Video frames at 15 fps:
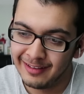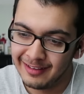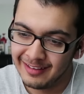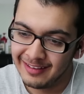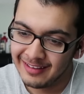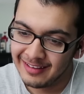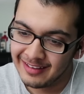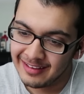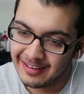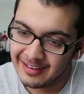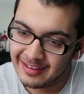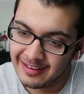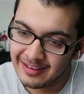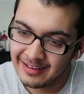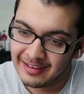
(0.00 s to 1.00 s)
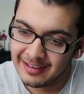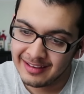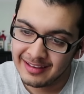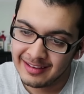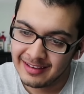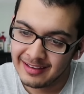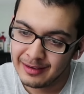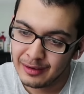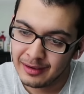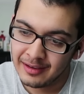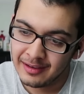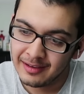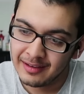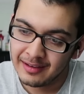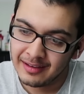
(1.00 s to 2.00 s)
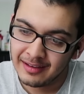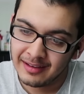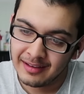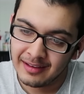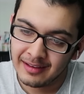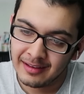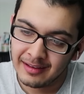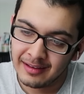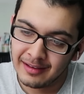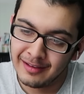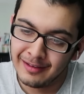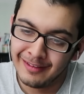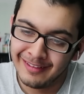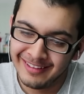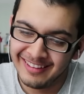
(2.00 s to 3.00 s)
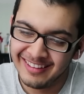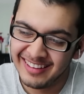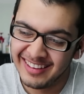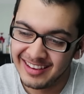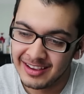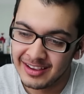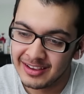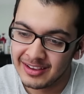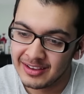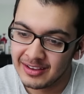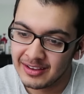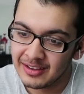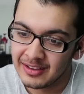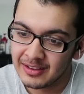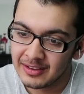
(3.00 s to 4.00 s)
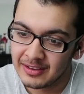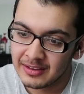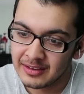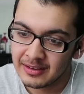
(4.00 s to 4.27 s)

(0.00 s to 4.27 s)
Nobody speaks.